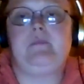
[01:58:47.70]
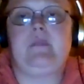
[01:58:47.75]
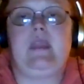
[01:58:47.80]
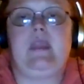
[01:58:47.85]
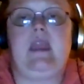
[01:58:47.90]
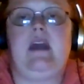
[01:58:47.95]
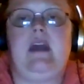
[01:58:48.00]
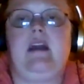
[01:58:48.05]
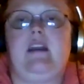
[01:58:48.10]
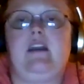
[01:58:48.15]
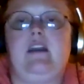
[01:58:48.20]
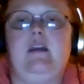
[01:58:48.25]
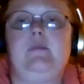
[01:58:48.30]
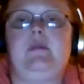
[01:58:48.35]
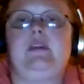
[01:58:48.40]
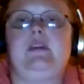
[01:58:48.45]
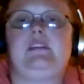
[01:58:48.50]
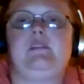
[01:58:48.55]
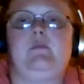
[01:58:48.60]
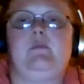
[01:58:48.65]
Yeah, it could
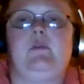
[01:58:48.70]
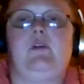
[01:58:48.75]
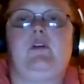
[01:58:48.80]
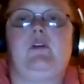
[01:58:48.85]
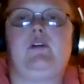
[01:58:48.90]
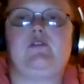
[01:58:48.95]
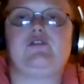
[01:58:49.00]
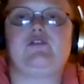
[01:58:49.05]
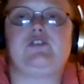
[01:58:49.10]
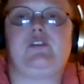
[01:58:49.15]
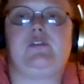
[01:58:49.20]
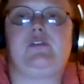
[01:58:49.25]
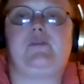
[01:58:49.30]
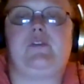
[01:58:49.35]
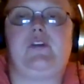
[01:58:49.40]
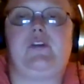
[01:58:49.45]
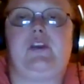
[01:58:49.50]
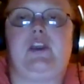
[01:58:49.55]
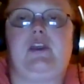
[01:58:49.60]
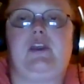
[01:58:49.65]
be some closure
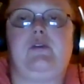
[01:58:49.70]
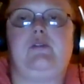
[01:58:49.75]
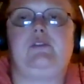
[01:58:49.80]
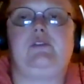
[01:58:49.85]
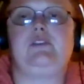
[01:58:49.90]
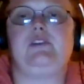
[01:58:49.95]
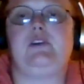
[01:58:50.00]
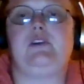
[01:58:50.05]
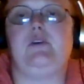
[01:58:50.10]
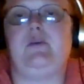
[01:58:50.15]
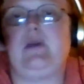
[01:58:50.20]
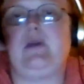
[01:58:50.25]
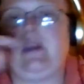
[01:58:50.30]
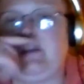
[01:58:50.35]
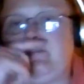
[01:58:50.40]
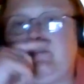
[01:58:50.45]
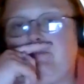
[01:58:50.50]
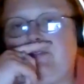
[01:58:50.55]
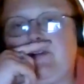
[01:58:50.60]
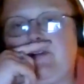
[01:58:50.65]
for you too
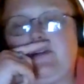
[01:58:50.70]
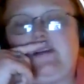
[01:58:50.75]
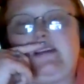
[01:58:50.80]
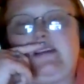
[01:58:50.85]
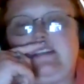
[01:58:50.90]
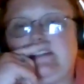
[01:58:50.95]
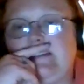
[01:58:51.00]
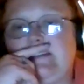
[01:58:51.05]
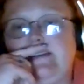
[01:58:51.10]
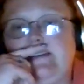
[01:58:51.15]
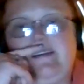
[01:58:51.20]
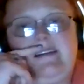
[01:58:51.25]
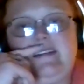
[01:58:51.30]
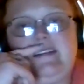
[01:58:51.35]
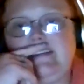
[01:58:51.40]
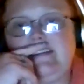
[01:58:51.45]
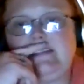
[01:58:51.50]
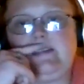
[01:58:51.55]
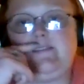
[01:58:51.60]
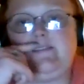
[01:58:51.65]
and for his son,
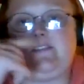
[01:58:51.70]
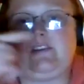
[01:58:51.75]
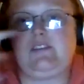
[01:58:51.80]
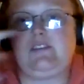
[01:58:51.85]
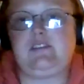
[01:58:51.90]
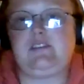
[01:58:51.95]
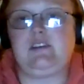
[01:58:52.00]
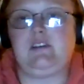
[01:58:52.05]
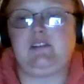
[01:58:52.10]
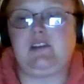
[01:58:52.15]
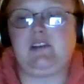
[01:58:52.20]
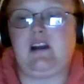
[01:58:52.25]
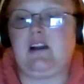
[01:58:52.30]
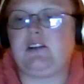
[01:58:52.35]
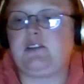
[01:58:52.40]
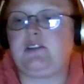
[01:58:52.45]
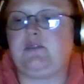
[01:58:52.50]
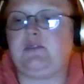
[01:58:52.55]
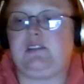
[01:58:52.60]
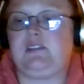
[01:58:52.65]
because if you still talk
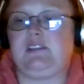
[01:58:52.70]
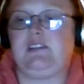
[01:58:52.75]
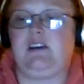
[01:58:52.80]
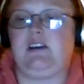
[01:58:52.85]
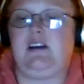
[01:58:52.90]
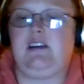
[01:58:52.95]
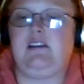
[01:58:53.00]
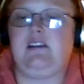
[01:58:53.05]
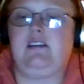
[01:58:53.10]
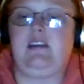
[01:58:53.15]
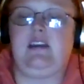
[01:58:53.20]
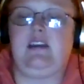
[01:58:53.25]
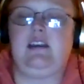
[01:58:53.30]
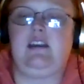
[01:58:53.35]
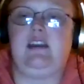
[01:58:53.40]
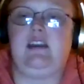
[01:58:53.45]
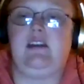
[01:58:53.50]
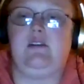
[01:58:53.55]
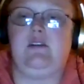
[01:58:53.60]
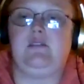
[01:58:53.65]
to his son and
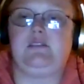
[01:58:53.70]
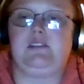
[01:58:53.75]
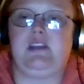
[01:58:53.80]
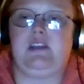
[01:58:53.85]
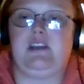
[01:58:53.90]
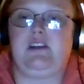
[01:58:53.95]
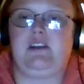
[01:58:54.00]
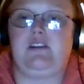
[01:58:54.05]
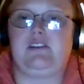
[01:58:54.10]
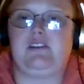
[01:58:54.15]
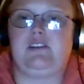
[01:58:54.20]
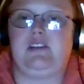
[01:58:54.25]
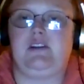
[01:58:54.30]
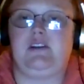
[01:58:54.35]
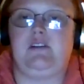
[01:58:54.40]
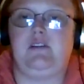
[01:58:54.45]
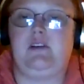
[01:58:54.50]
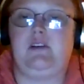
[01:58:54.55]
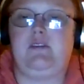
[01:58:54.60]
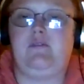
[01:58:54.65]
he knows that you're
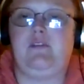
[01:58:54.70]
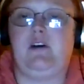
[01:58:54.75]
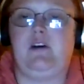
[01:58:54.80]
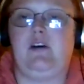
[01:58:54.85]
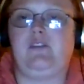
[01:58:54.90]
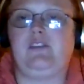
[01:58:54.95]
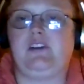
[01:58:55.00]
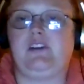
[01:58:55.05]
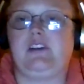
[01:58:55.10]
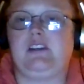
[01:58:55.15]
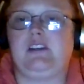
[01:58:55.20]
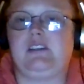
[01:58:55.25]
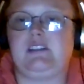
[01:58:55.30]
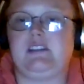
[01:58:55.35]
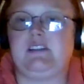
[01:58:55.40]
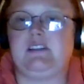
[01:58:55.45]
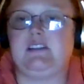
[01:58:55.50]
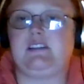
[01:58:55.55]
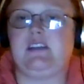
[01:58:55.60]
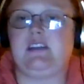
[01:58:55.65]
still involved in his
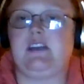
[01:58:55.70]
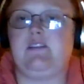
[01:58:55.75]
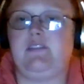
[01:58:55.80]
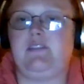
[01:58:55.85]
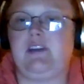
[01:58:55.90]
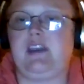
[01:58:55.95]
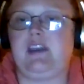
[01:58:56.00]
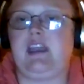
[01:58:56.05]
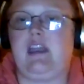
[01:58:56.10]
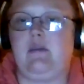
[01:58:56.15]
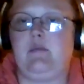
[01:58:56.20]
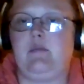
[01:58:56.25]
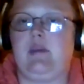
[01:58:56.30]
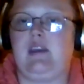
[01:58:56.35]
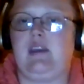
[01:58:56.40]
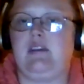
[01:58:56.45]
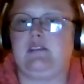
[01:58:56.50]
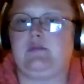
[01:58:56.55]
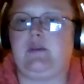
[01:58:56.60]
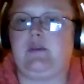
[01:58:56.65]
son's life, it can be
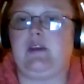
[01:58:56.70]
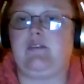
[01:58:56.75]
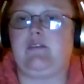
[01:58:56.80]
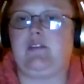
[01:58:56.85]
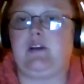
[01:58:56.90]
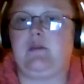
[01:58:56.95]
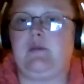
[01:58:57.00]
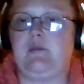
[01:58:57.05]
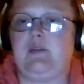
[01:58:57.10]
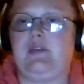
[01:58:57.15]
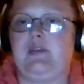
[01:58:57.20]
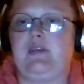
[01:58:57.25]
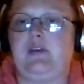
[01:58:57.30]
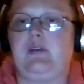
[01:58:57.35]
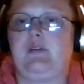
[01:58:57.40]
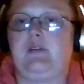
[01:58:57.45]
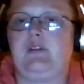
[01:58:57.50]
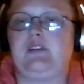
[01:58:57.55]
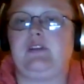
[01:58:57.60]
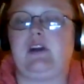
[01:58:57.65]
his way of coming
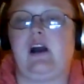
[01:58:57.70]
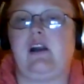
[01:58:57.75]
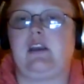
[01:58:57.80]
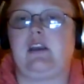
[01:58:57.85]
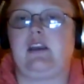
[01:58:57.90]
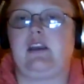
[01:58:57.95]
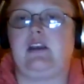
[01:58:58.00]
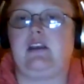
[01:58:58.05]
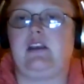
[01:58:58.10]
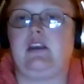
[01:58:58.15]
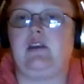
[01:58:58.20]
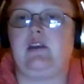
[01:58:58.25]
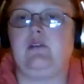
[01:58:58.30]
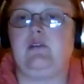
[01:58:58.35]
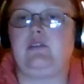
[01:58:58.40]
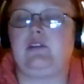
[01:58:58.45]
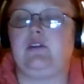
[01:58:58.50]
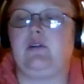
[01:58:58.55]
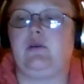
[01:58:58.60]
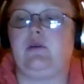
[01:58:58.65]
through and talking to you
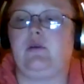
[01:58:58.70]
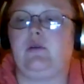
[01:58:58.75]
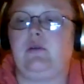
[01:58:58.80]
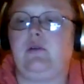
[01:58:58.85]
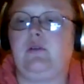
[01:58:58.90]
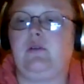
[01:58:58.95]
too.